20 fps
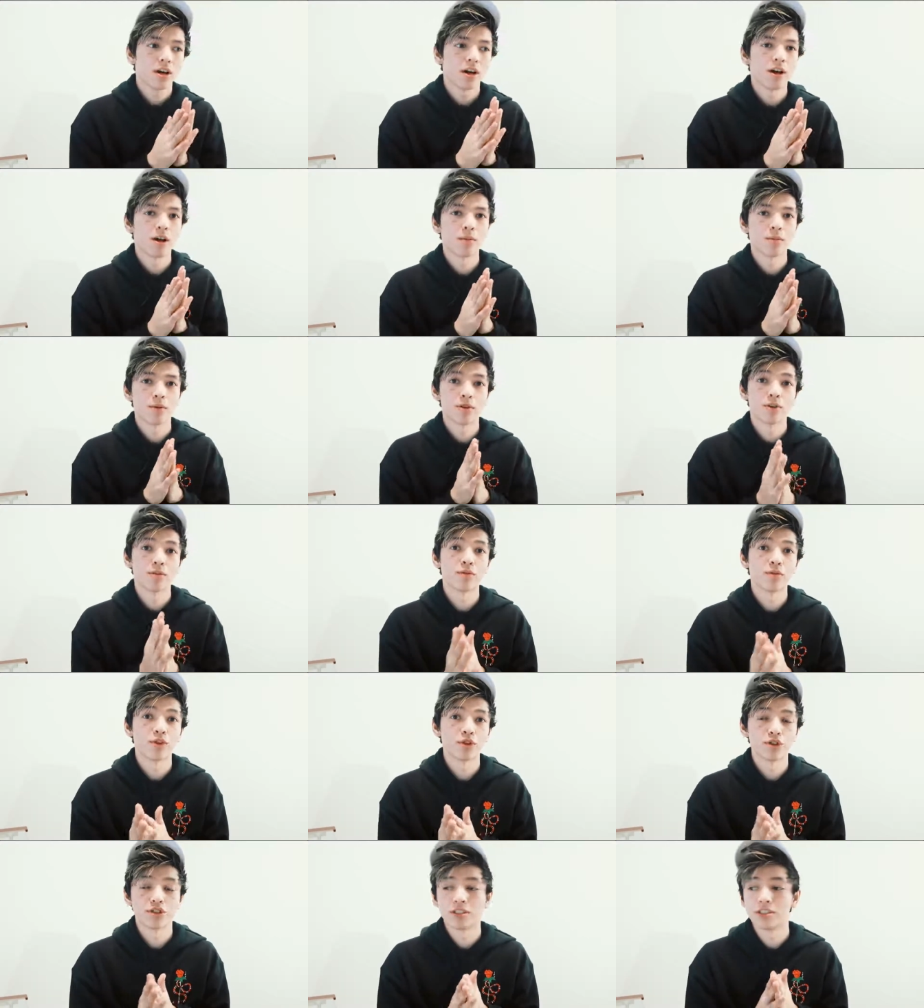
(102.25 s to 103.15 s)
um,
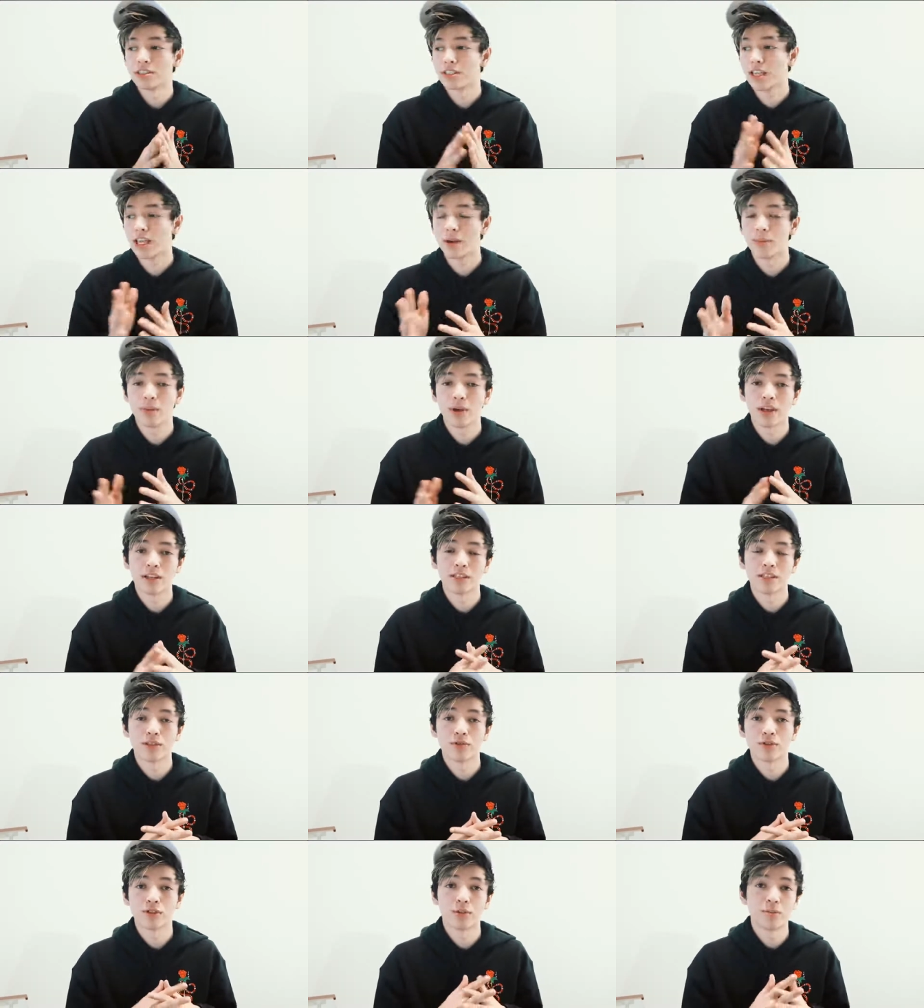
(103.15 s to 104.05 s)
conversions, campaigns,
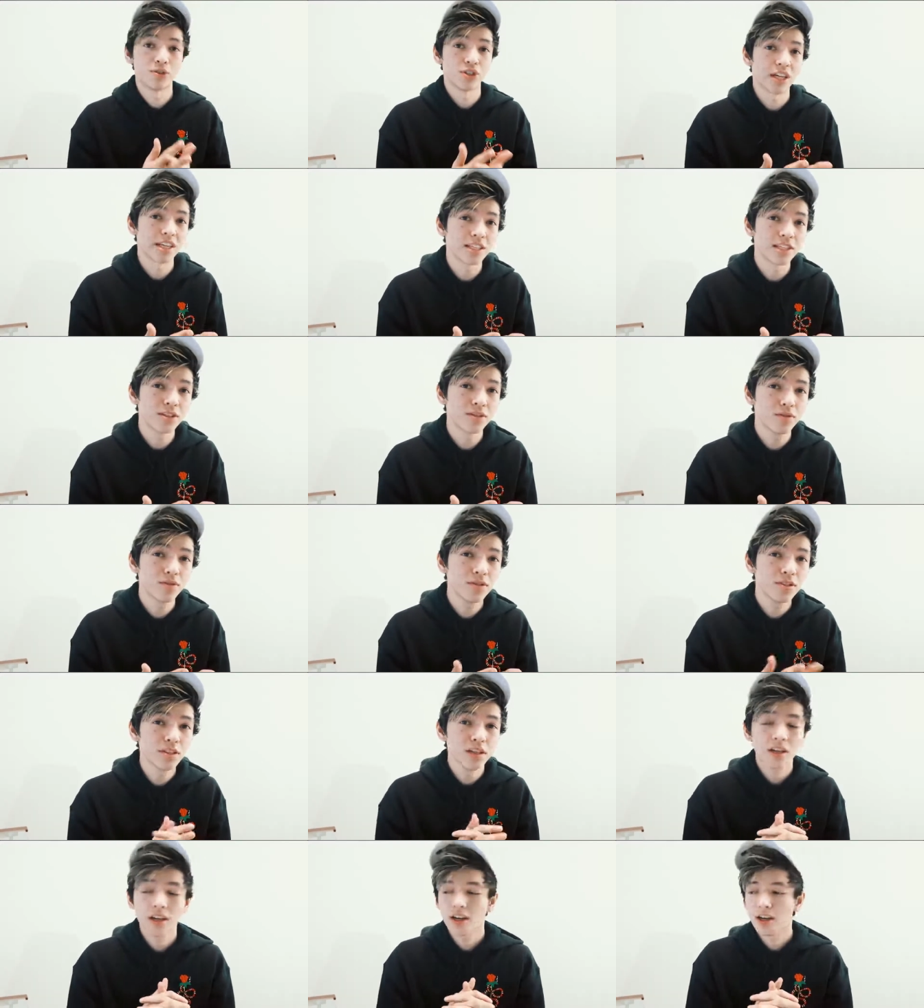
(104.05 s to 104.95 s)
different
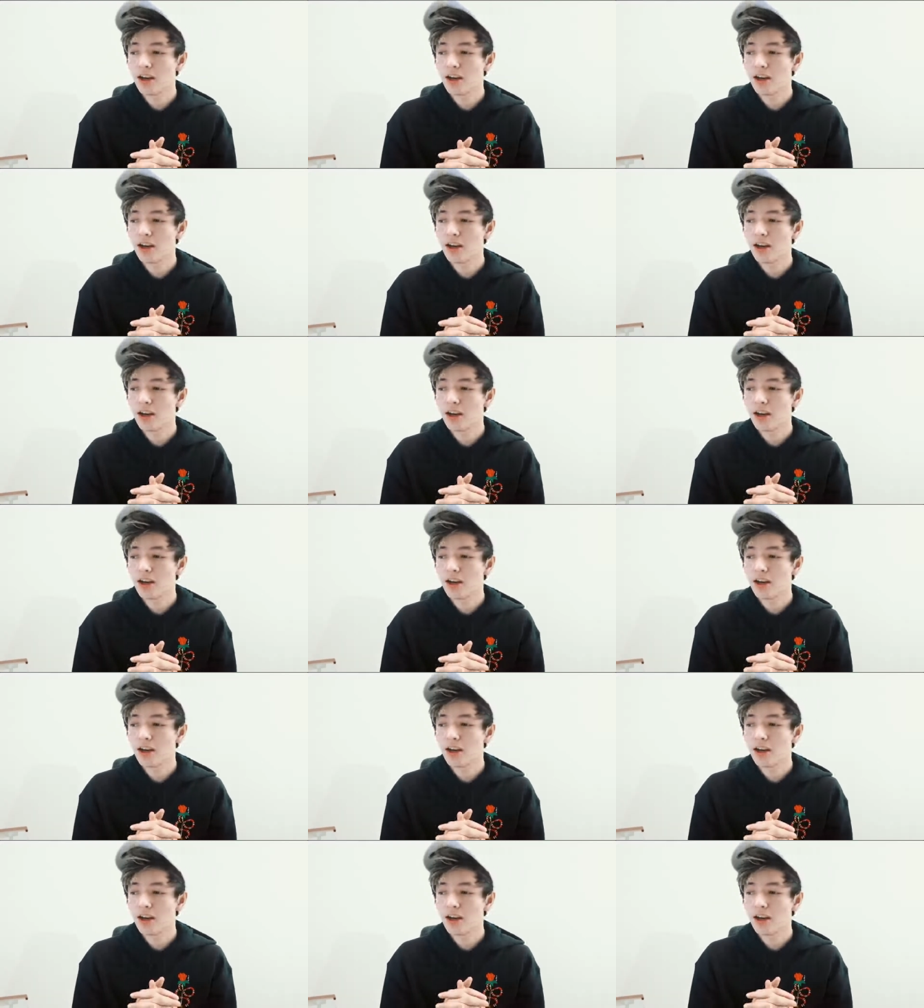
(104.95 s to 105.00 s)
objectives